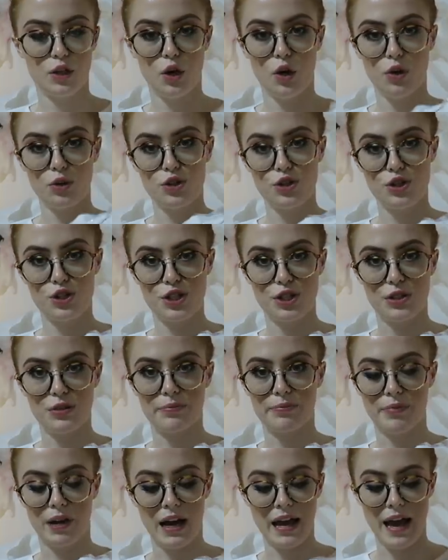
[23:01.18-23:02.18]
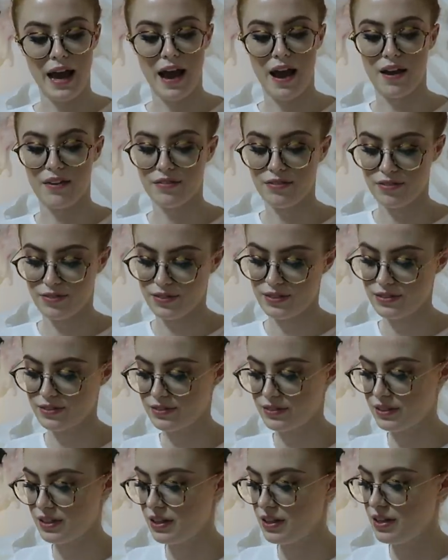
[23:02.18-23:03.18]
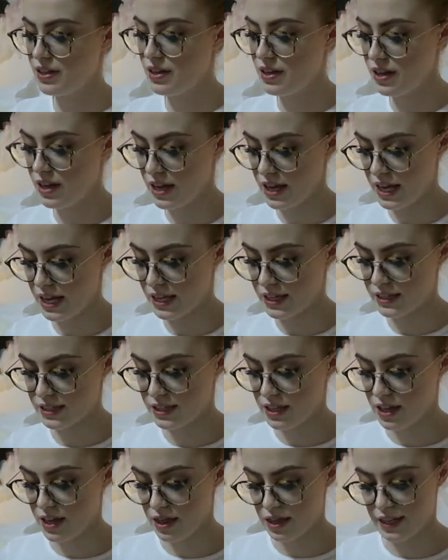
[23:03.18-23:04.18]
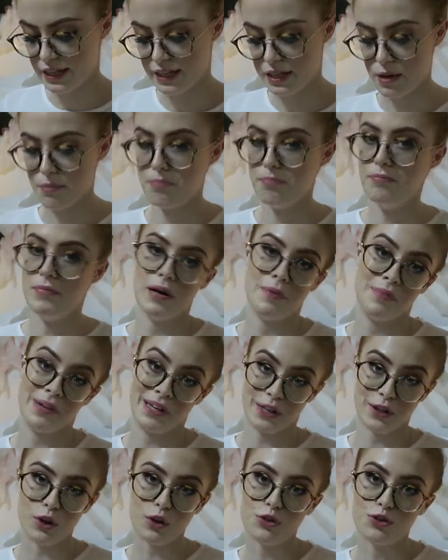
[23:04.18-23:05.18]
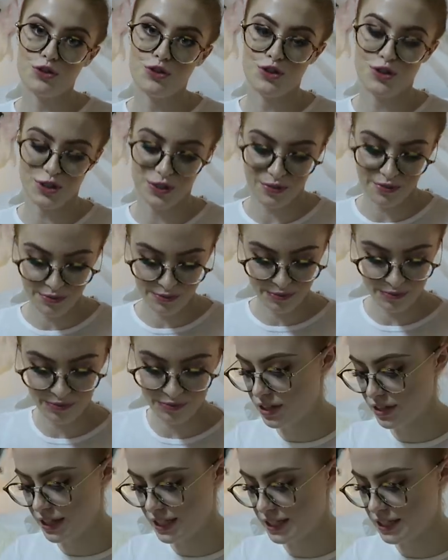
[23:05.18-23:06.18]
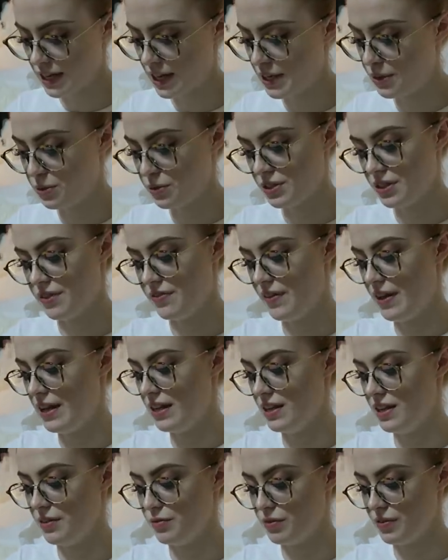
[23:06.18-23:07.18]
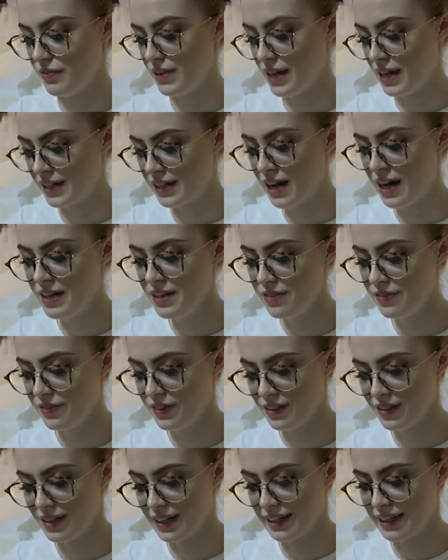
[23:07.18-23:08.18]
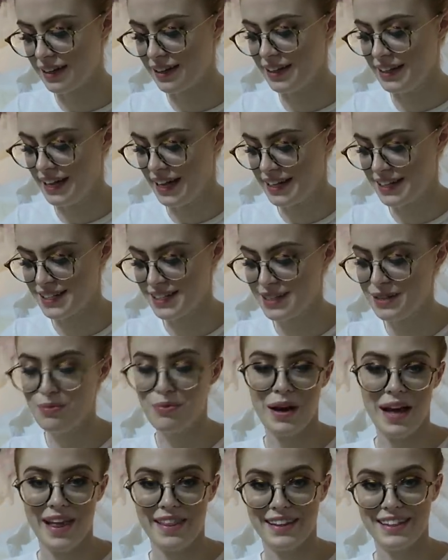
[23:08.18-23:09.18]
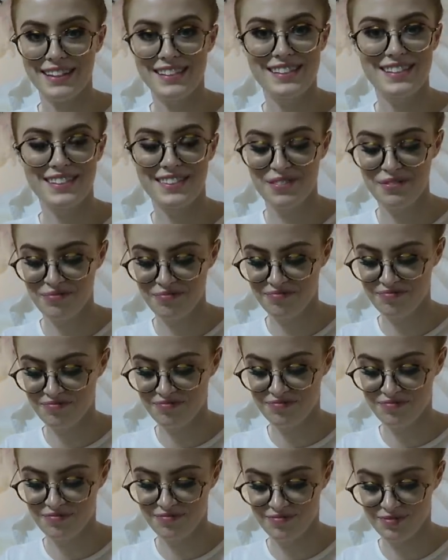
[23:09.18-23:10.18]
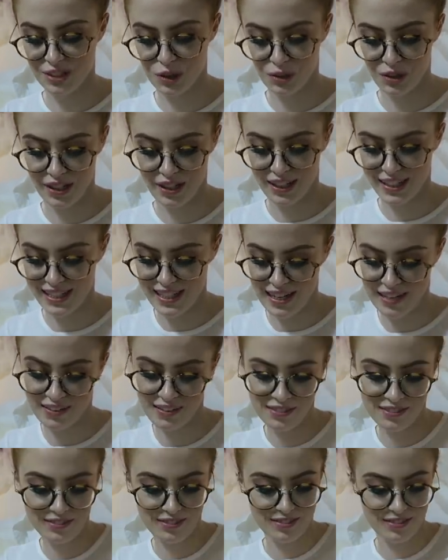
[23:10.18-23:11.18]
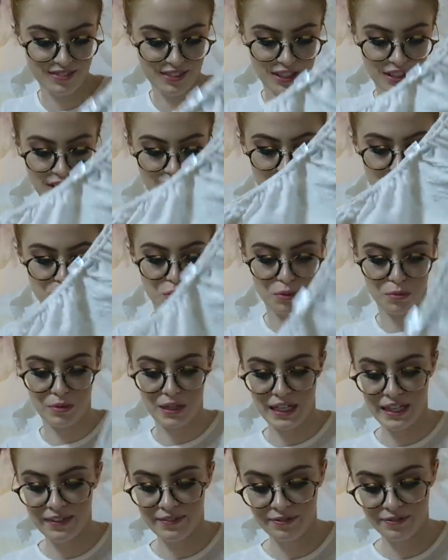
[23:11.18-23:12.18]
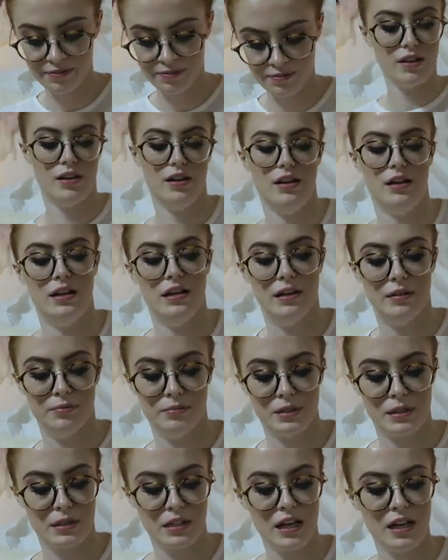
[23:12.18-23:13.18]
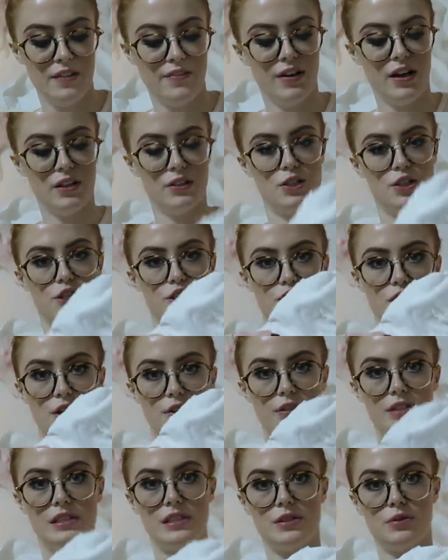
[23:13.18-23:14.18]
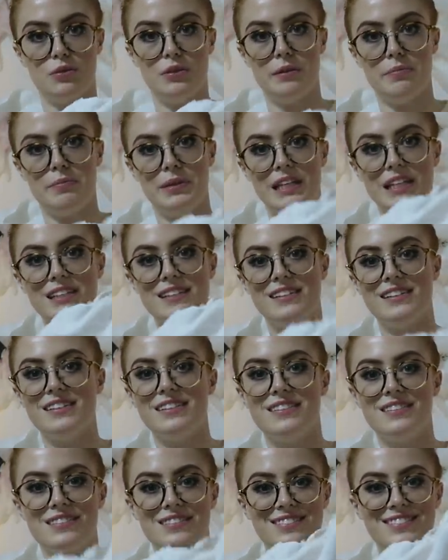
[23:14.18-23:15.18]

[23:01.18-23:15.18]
costume I have is like a mummy costume. So this I also fell in love with and I kind of feel like I'd actually wear this on a night out just normally um, it's kind of hard to show because it's all in pieces.